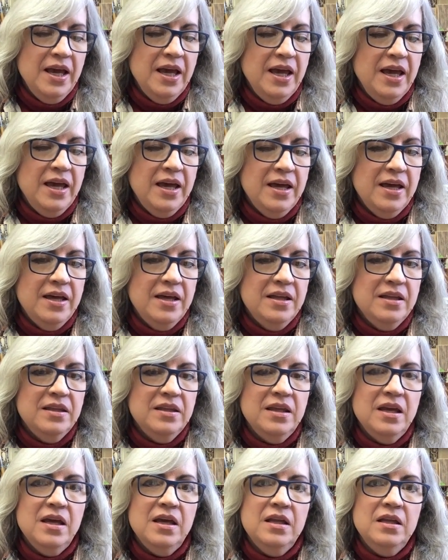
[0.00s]

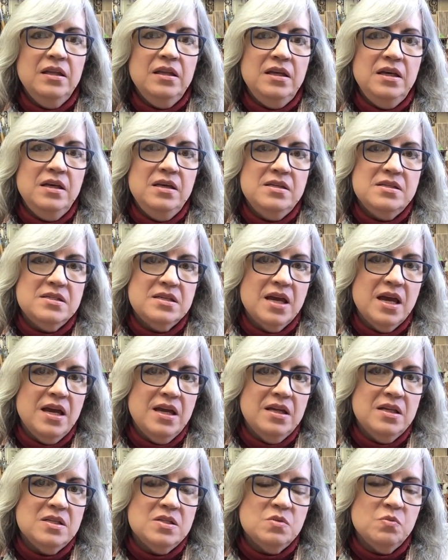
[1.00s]
and then the
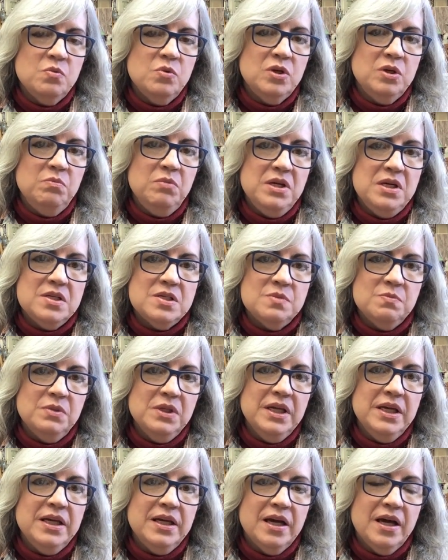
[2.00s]
skeins would be
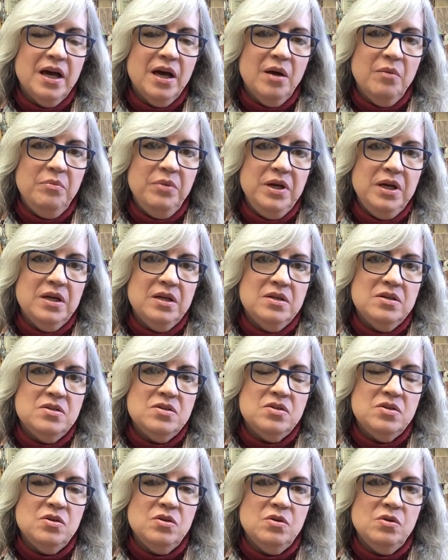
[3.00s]
split up
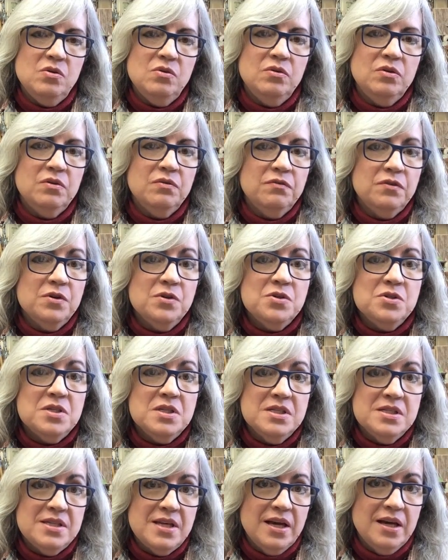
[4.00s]
into the first
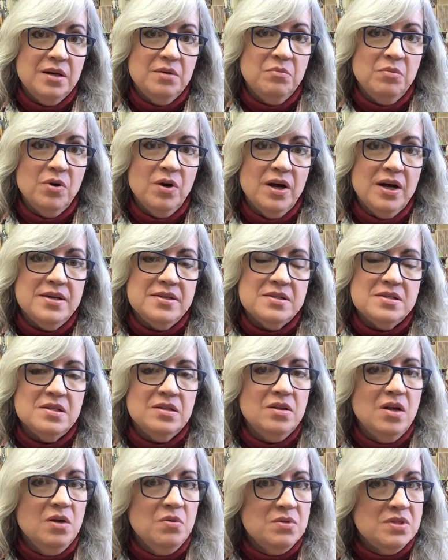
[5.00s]
and second prizes
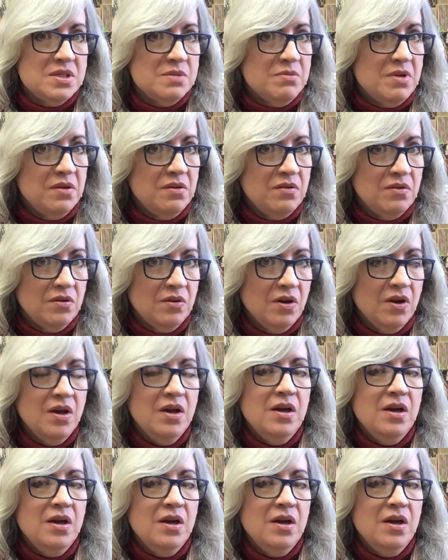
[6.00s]
along with some other